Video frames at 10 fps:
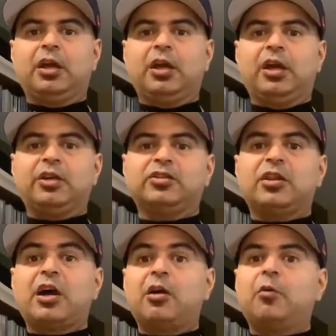And
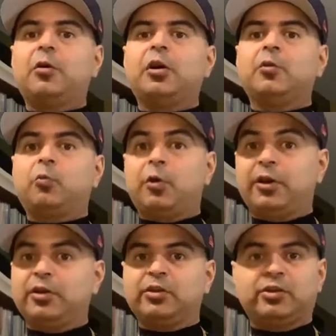now,
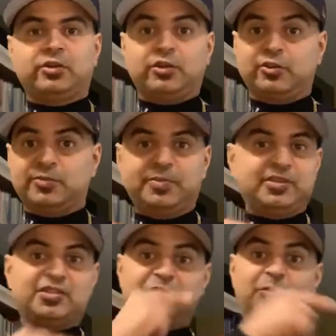what? You're gonna be
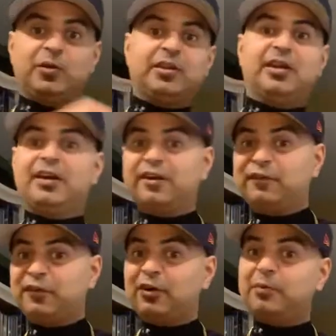suing the
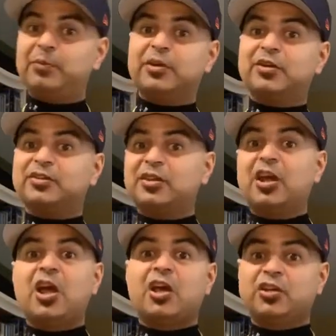NFL because
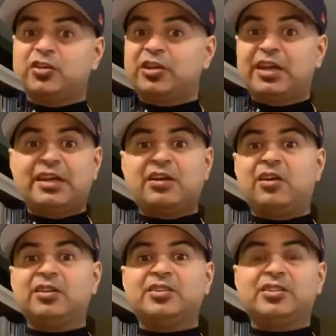you're getting
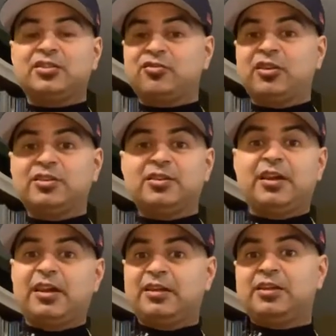all these injuries
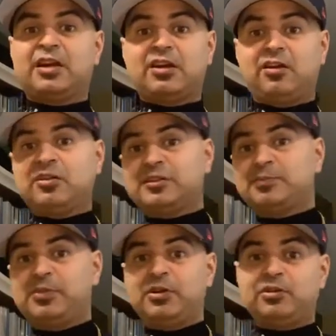and you get all these
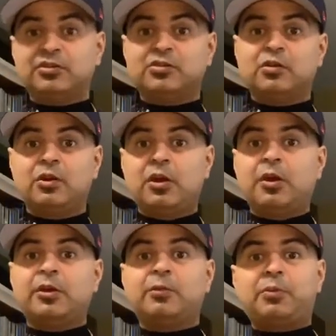bills.
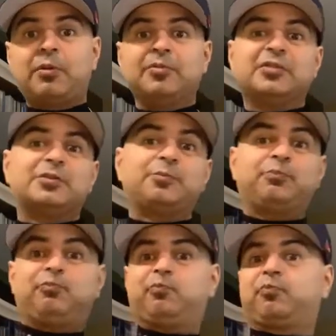You probably
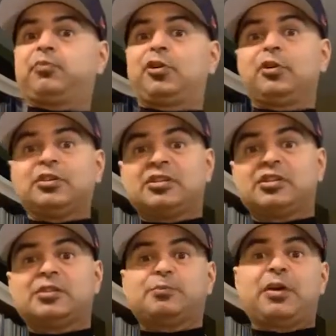
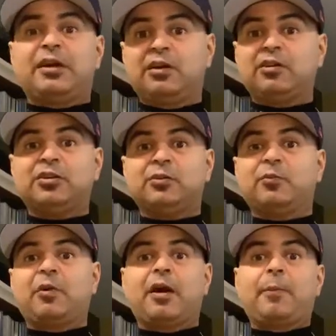spend all
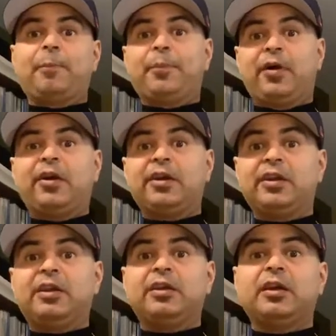your
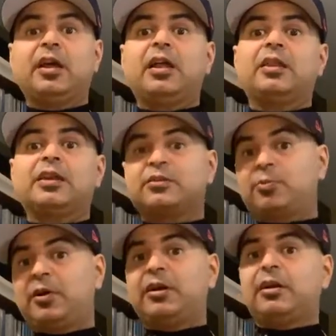money. That's
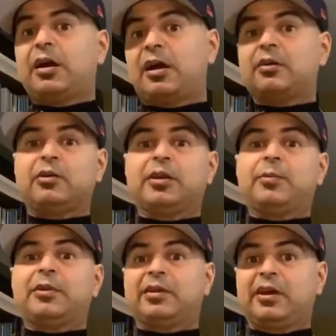what I don't like
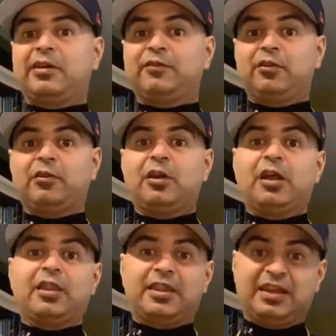about the NFL.
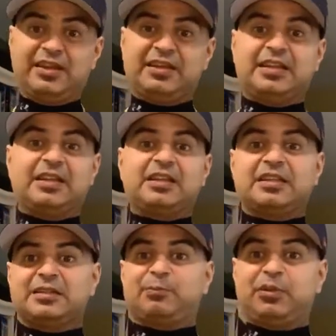They these